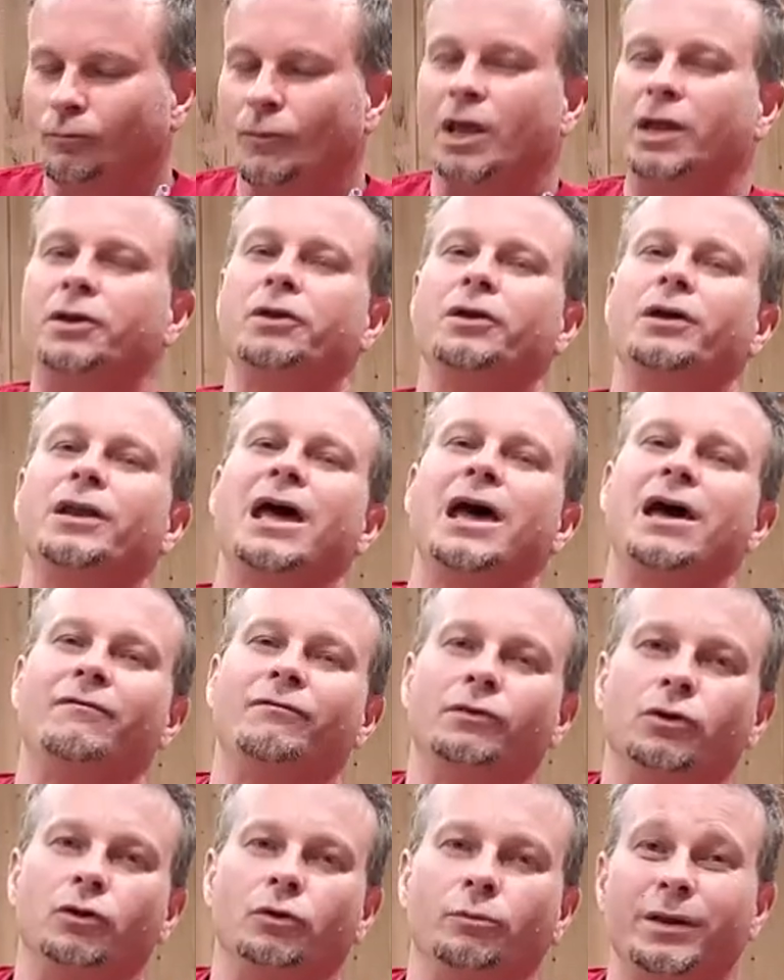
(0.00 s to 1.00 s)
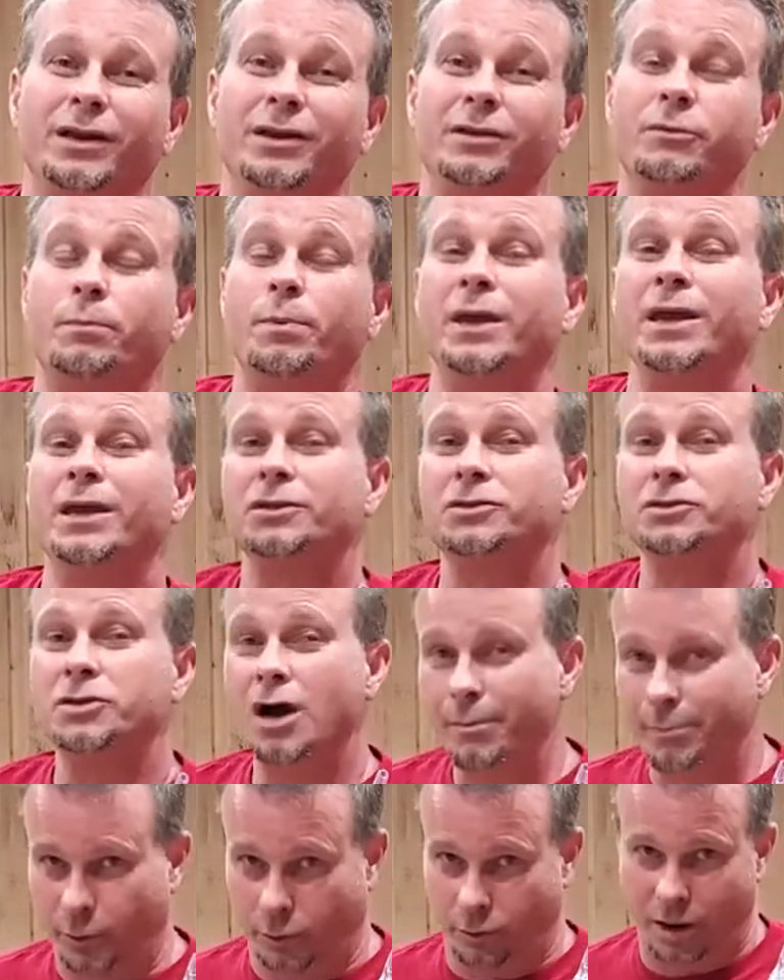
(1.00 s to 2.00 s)
and you're going to have a little bit of the Pink
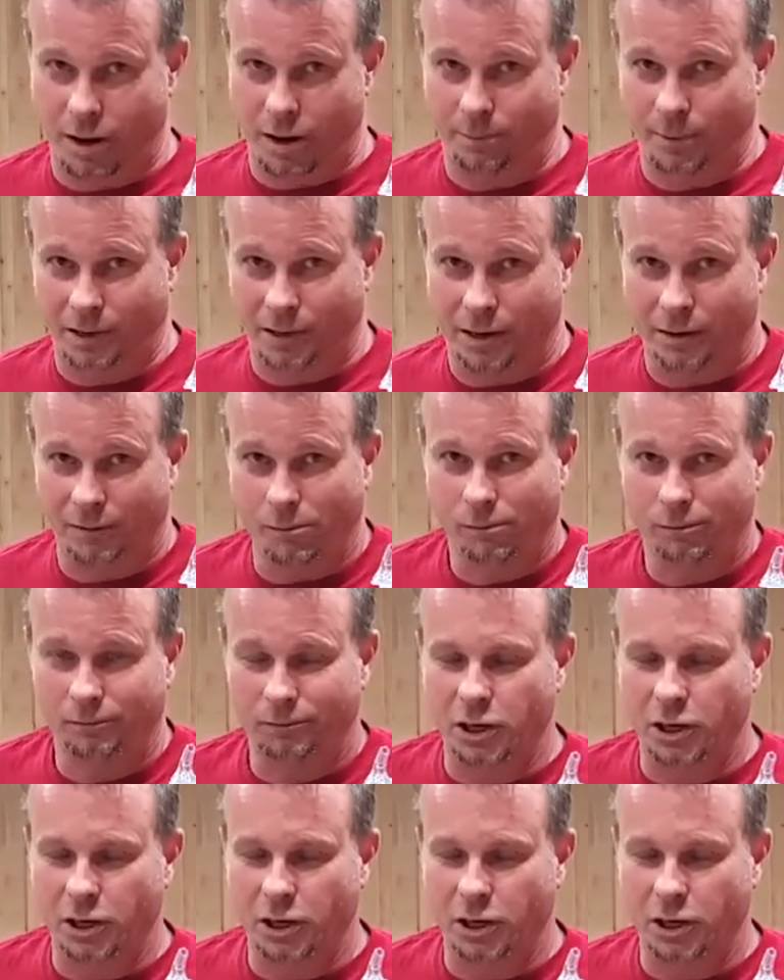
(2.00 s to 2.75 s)
Catawba grape in there.